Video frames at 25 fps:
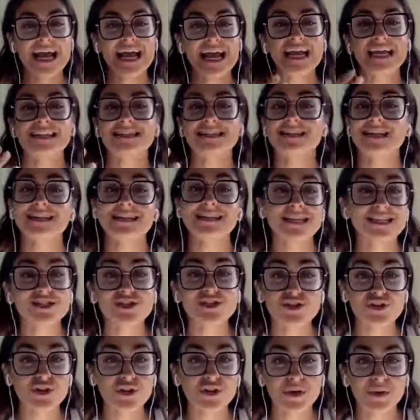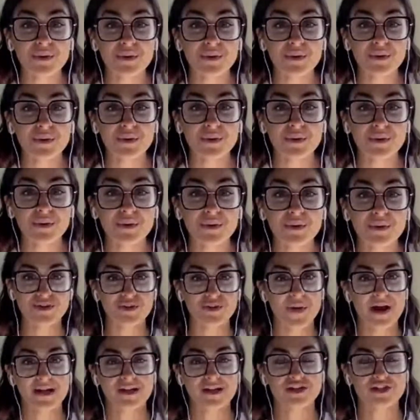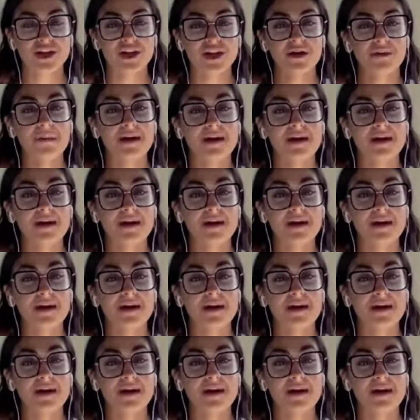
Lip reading: It's because it's new, it's a new situation.